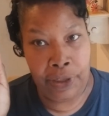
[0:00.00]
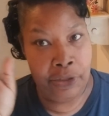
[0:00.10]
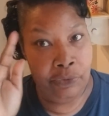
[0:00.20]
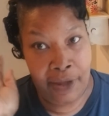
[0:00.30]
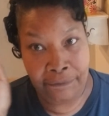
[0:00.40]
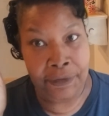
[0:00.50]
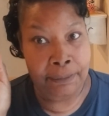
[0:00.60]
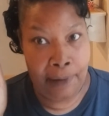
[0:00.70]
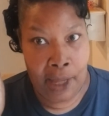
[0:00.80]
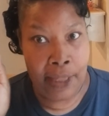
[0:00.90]
You have to
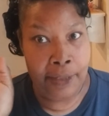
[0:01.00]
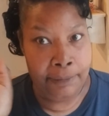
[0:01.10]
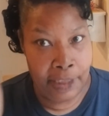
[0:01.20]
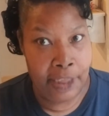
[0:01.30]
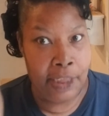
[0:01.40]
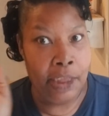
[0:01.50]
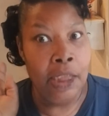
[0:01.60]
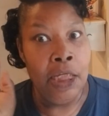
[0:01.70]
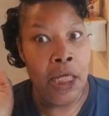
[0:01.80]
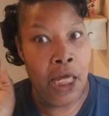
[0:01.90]
buy them in
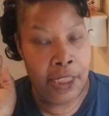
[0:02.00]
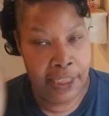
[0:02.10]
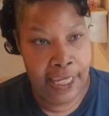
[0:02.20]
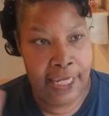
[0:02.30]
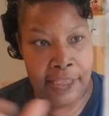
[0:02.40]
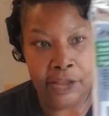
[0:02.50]
a case.